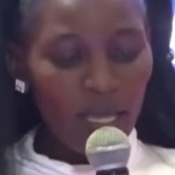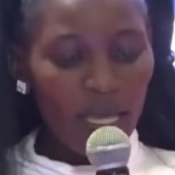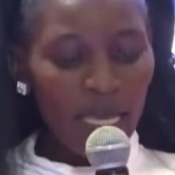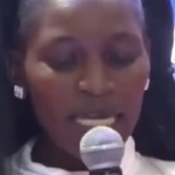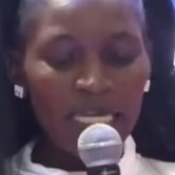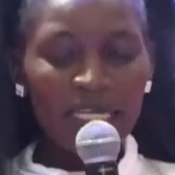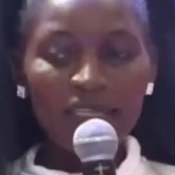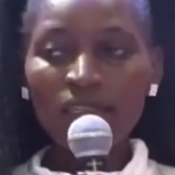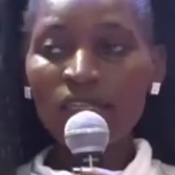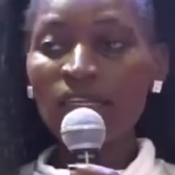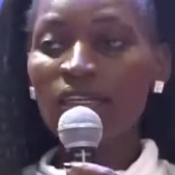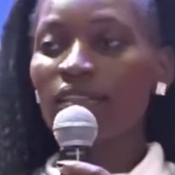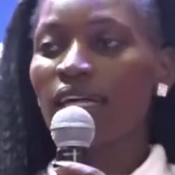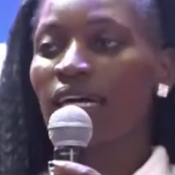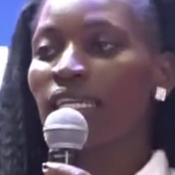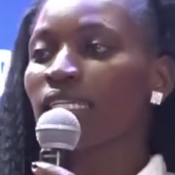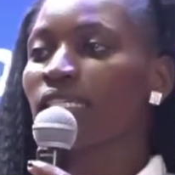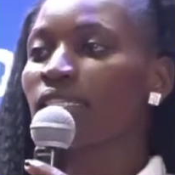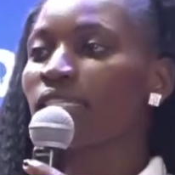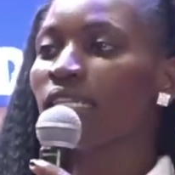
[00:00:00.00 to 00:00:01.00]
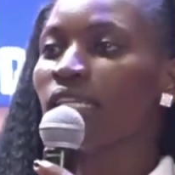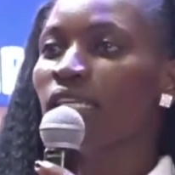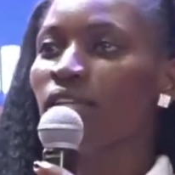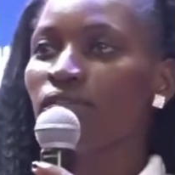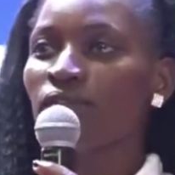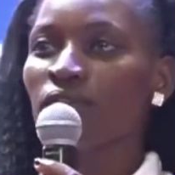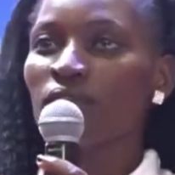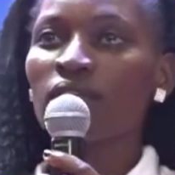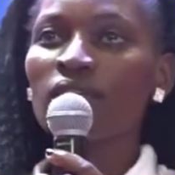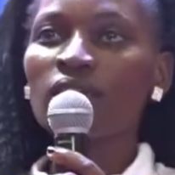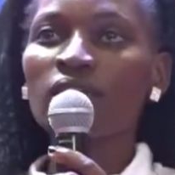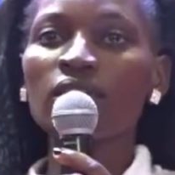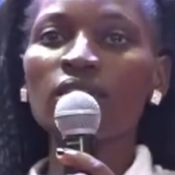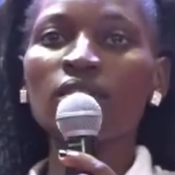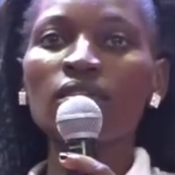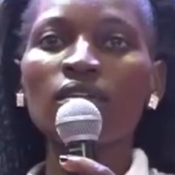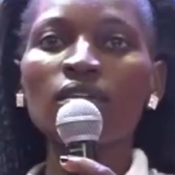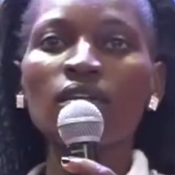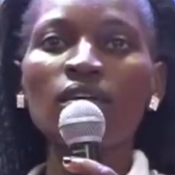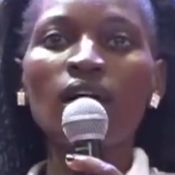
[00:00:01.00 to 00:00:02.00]
Anything that is
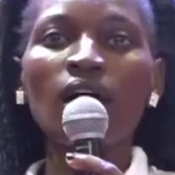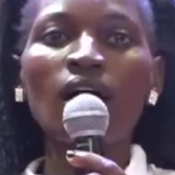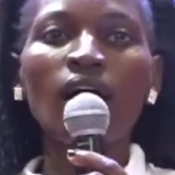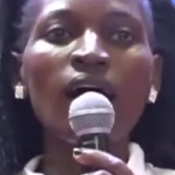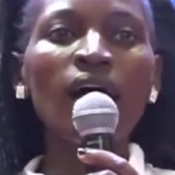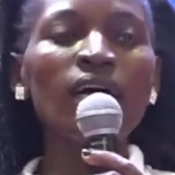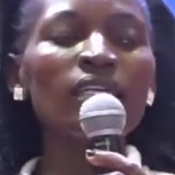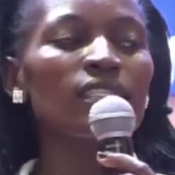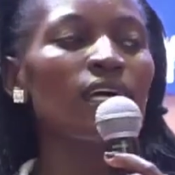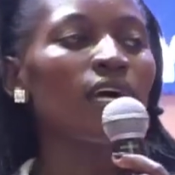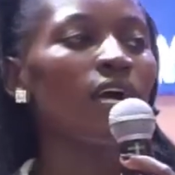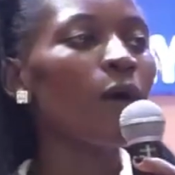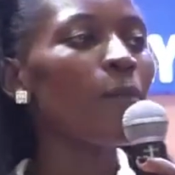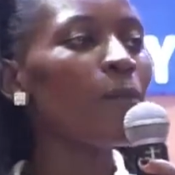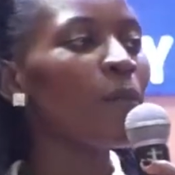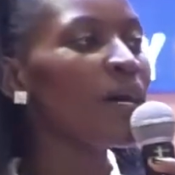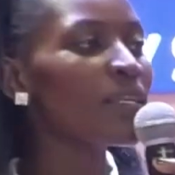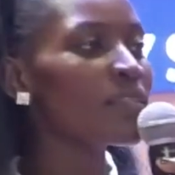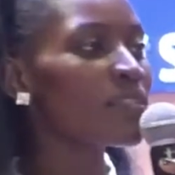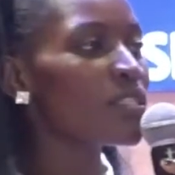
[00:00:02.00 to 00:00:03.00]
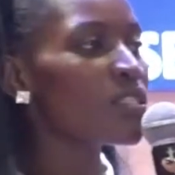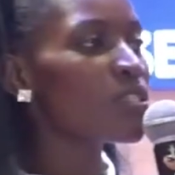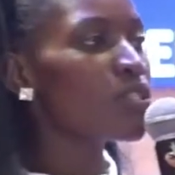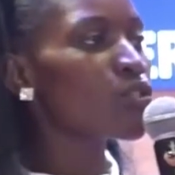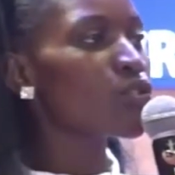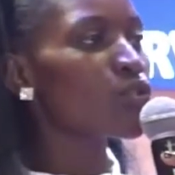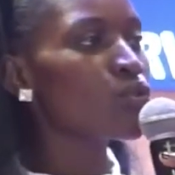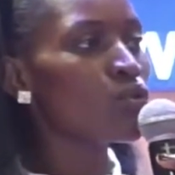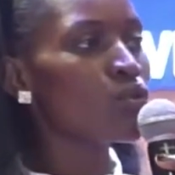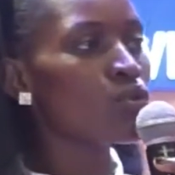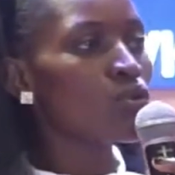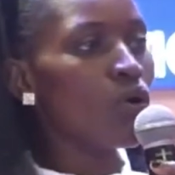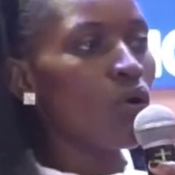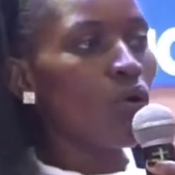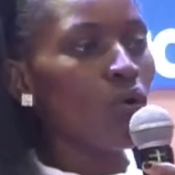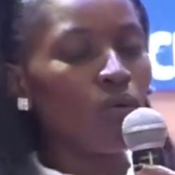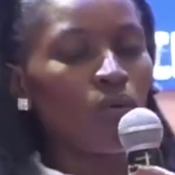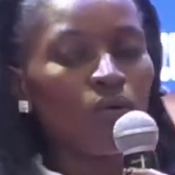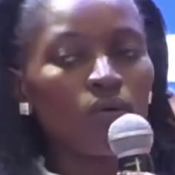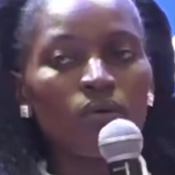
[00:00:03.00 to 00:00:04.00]
living has a capacity to
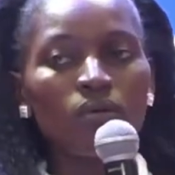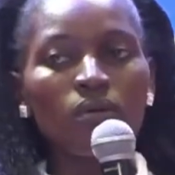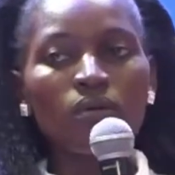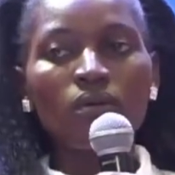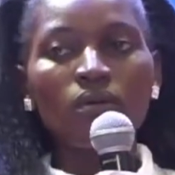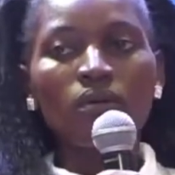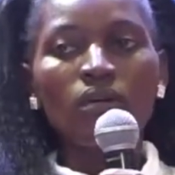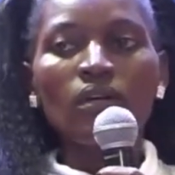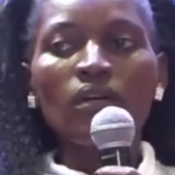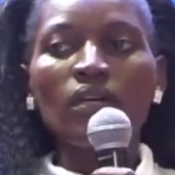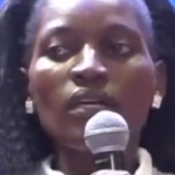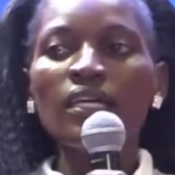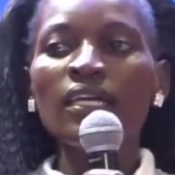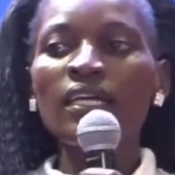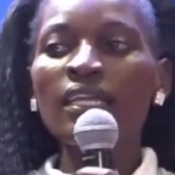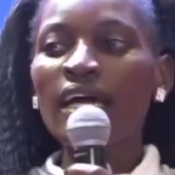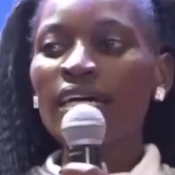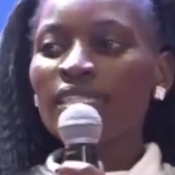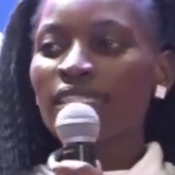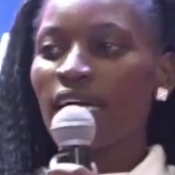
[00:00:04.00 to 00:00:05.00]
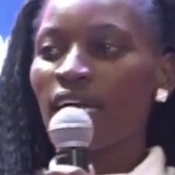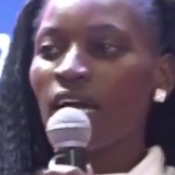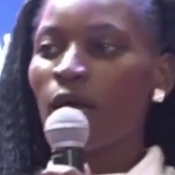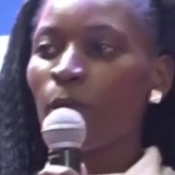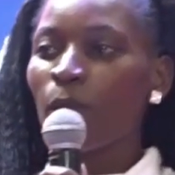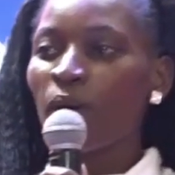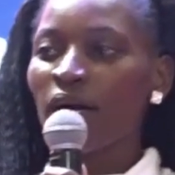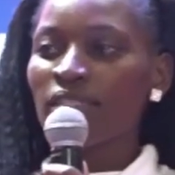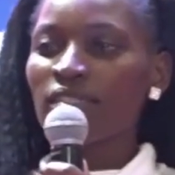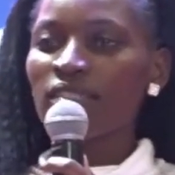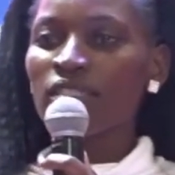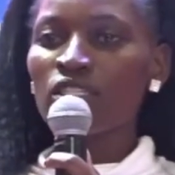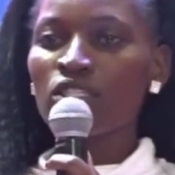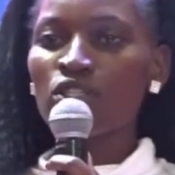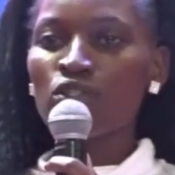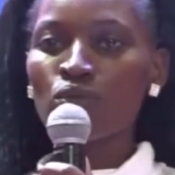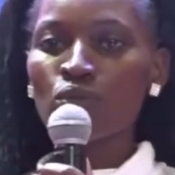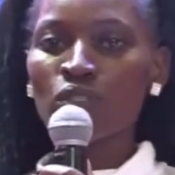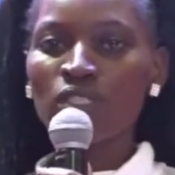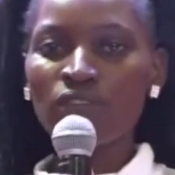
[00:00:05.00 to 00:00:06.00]
grow. It has a
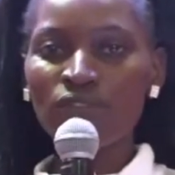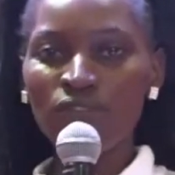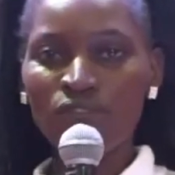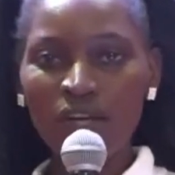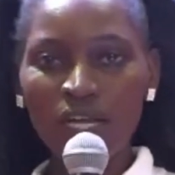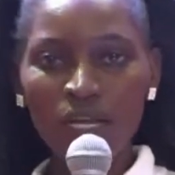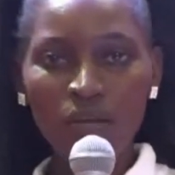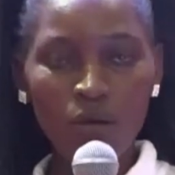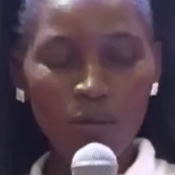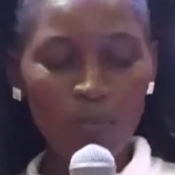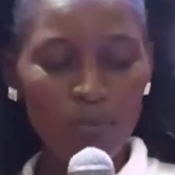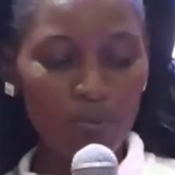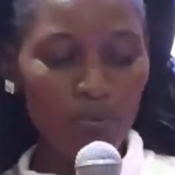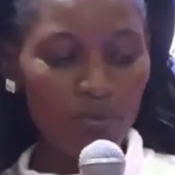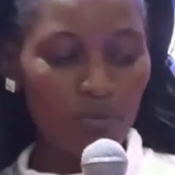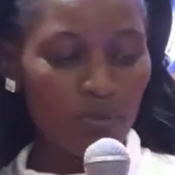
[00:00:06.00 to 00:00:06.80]
capacity to develop.